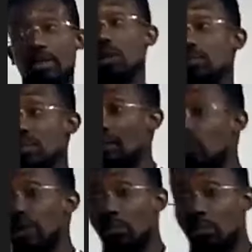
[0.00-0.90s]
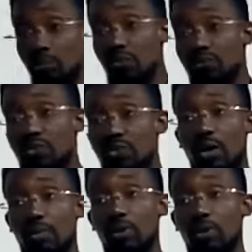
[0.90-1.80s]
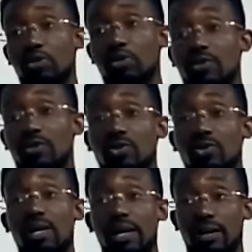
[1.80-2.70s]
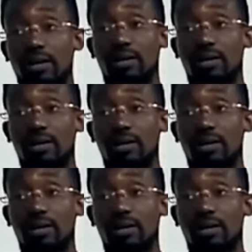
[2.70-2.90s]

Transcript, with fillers: There are sometimes when it moves because of Australia.